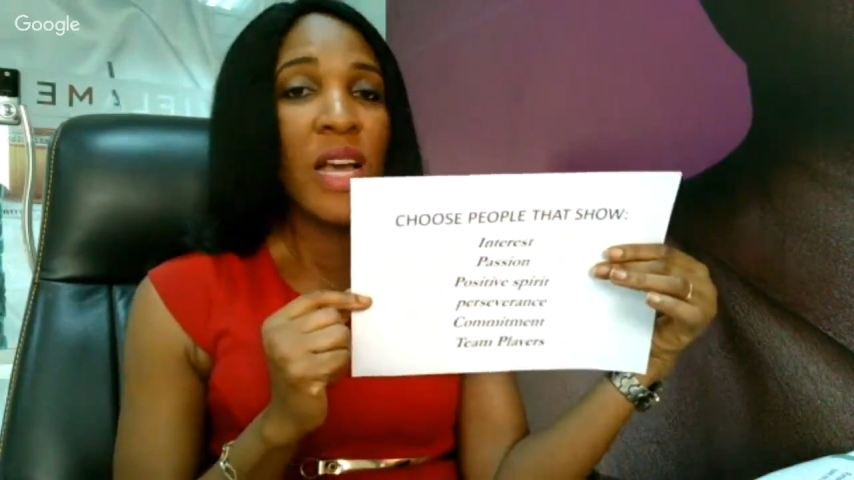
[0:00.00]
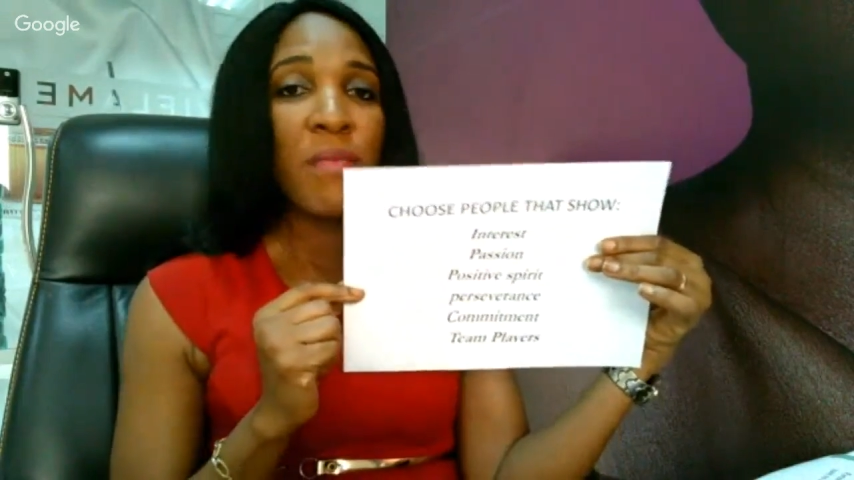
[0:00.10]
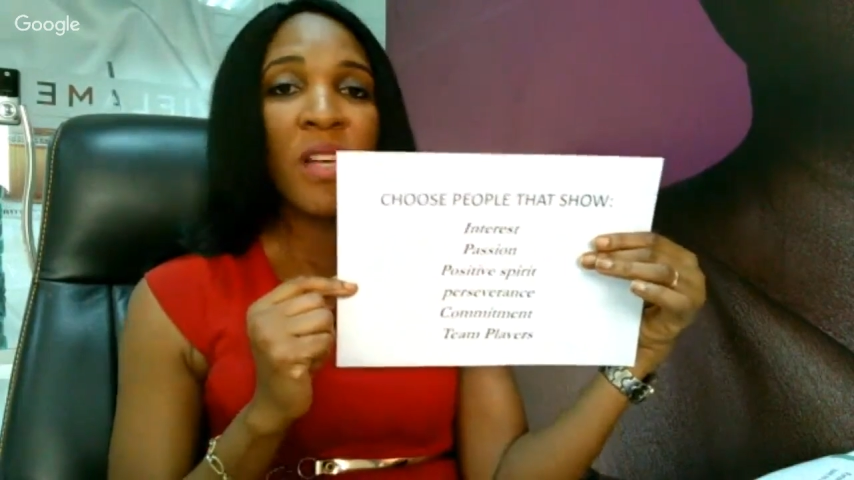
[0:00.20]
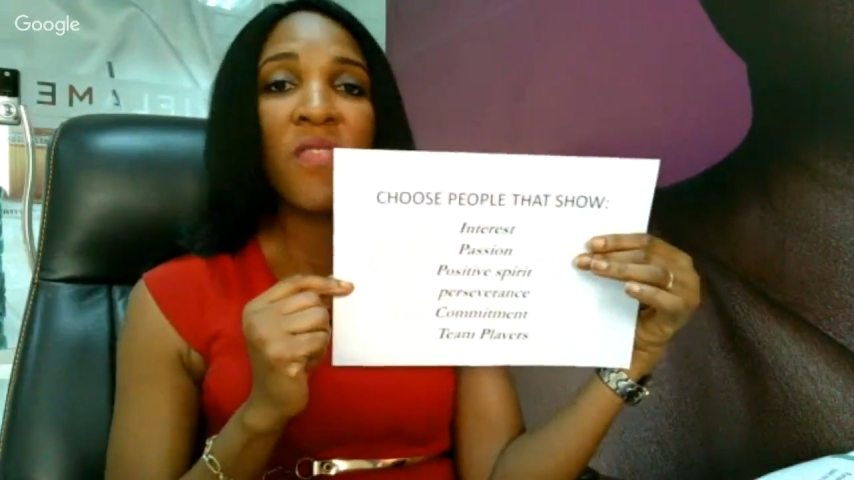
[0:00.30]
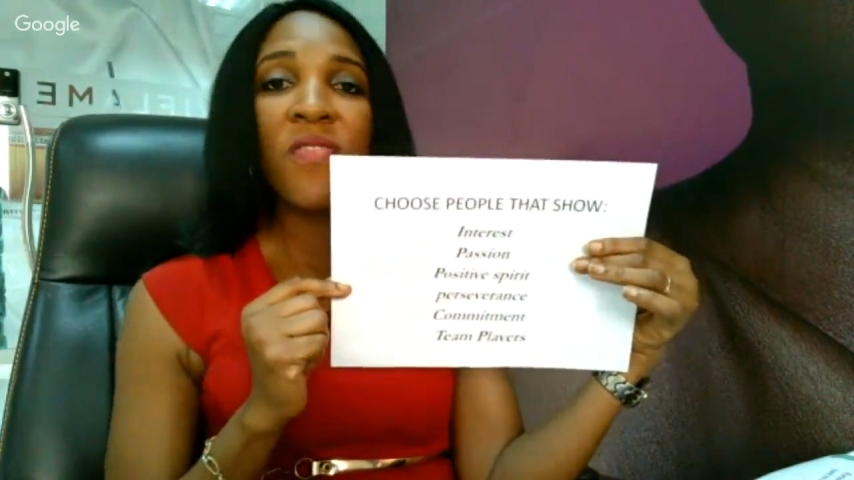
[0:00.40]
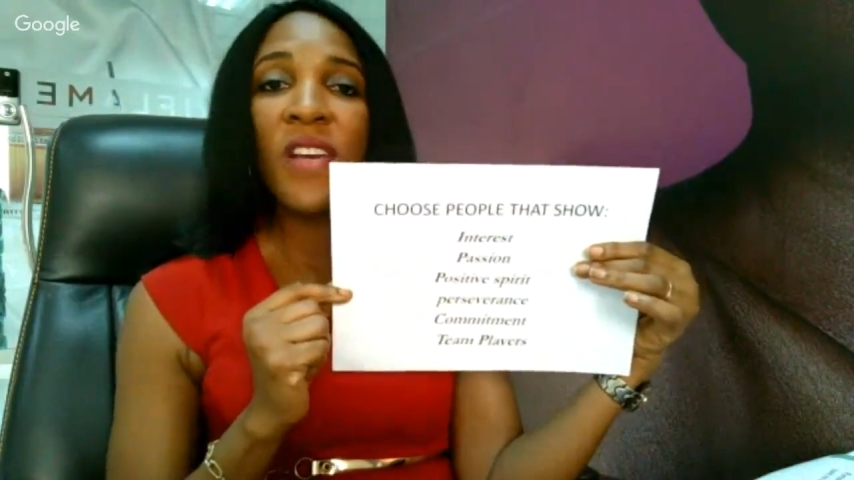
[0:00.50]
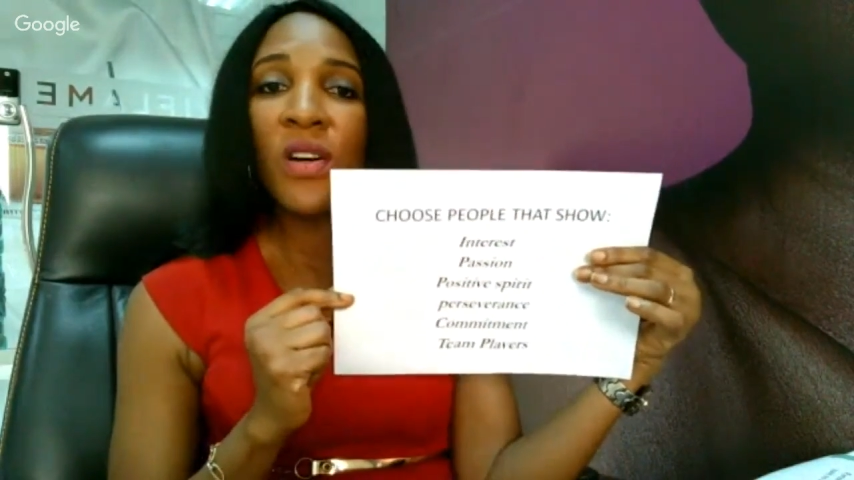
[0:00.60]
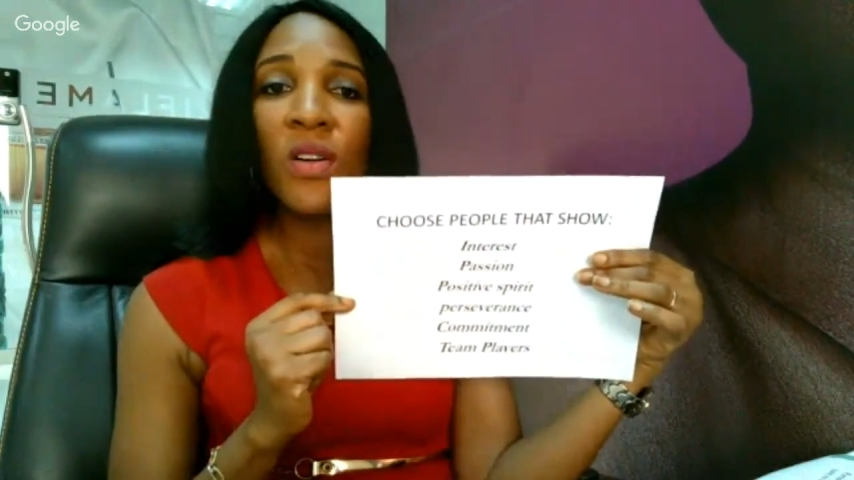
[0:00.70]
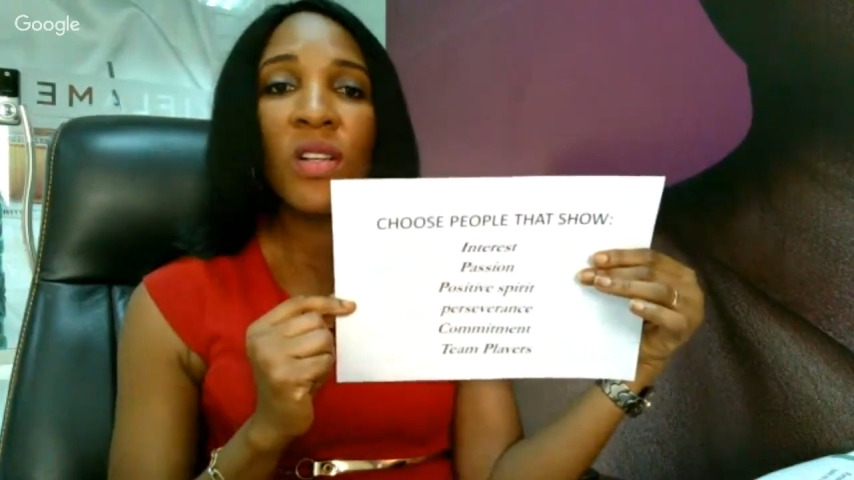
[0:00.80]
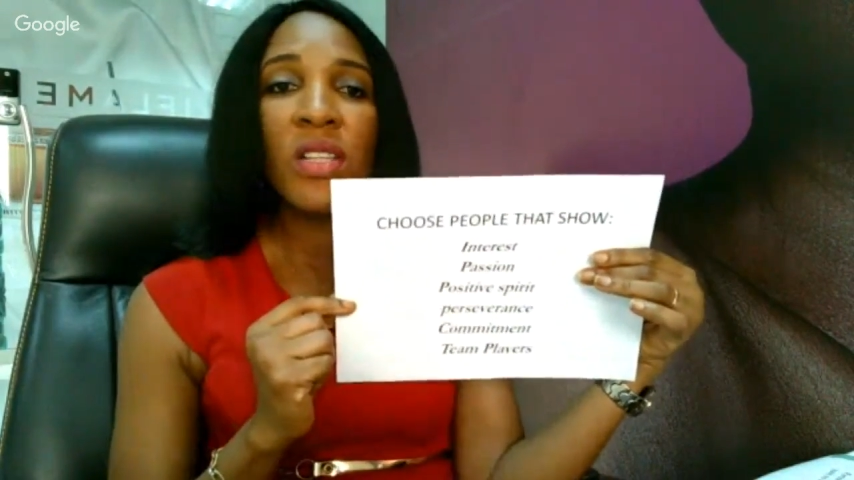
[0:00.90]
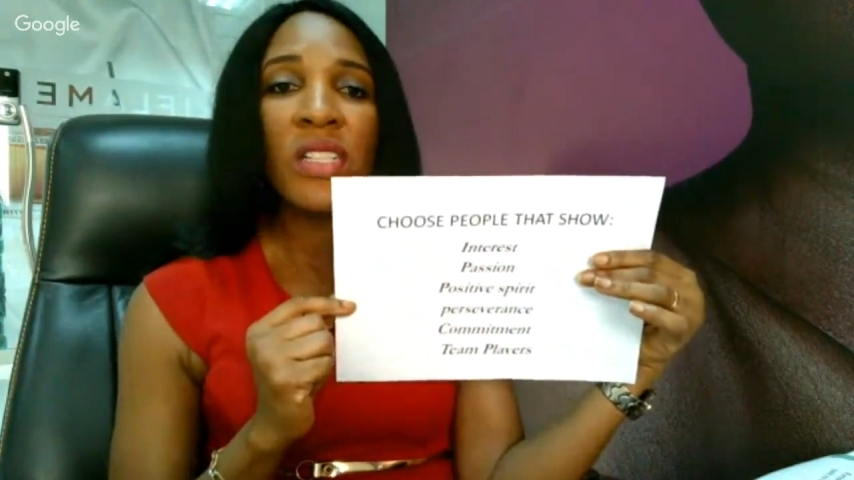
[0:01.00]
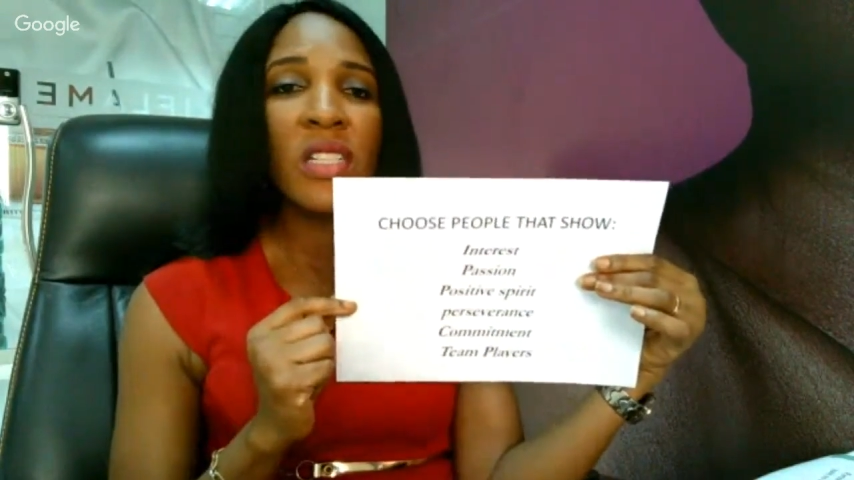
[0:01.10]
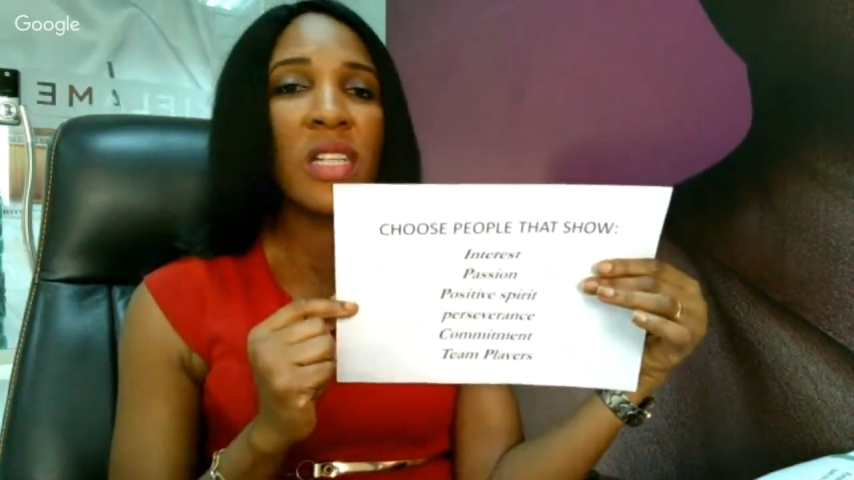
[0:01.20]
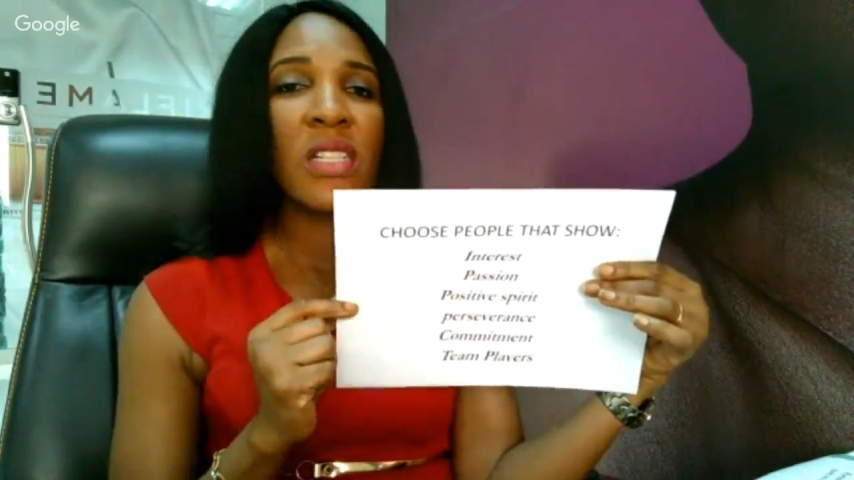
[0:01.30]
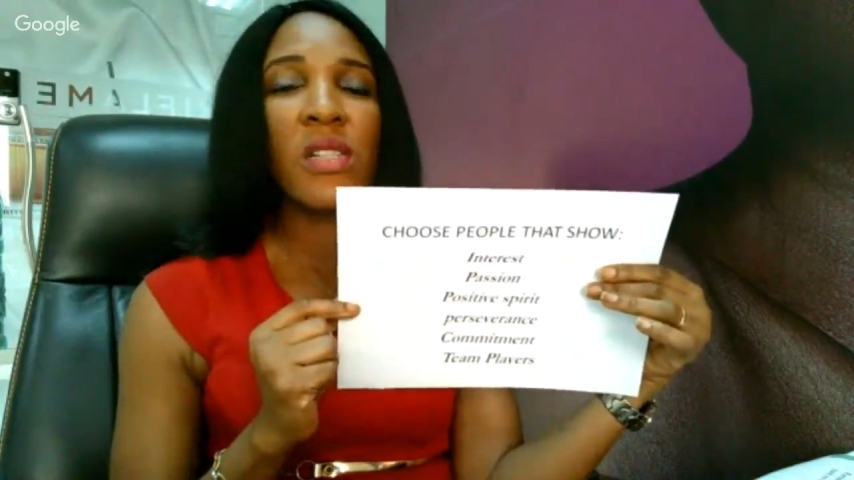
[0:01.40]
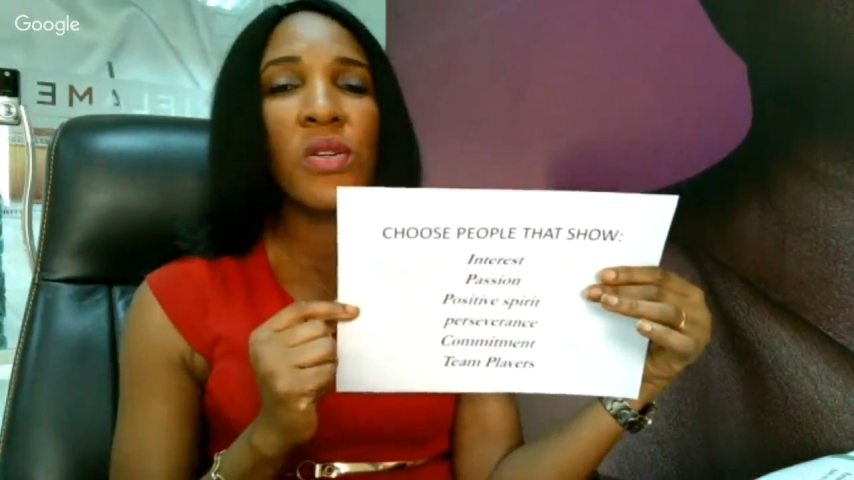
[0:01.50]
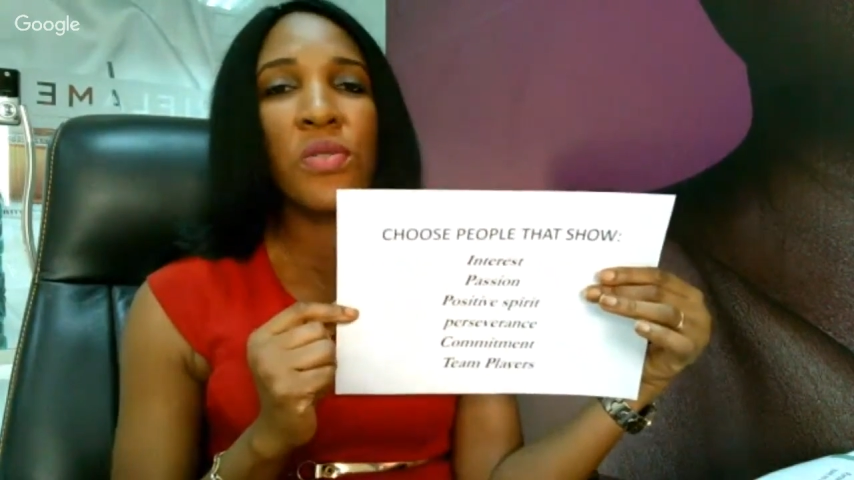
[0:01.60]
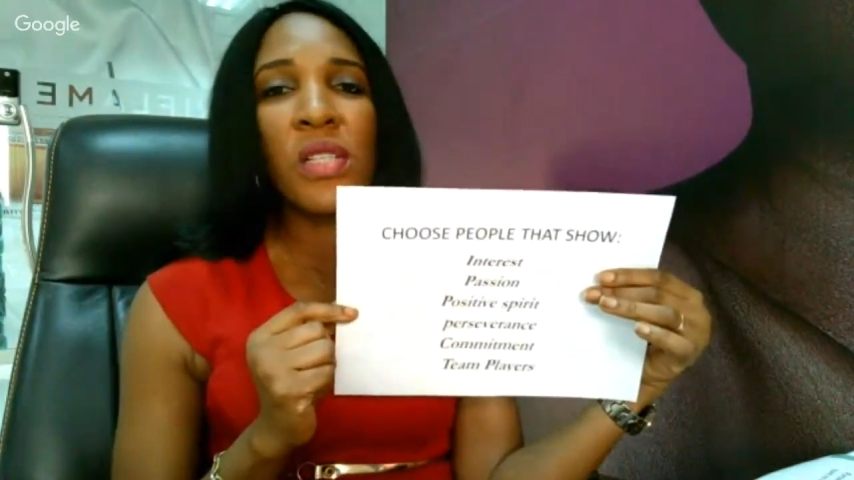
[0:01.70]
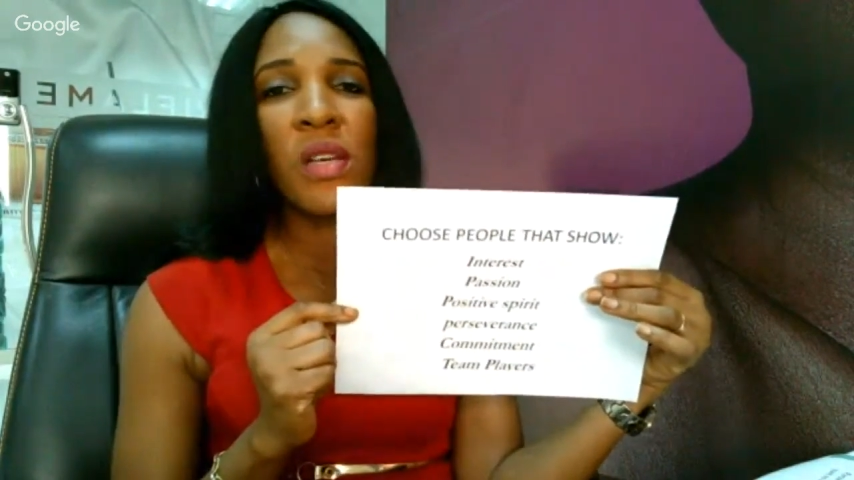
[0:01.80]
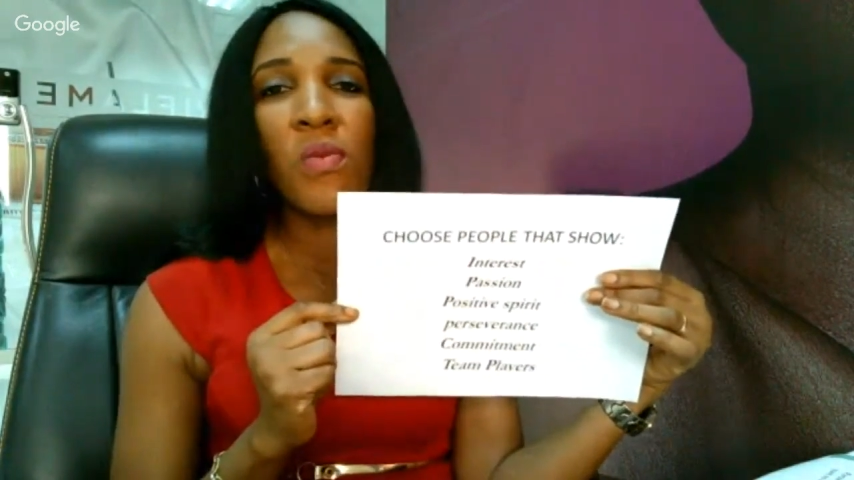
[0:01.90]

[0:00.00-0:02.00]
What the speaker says: To them, they feel that they see no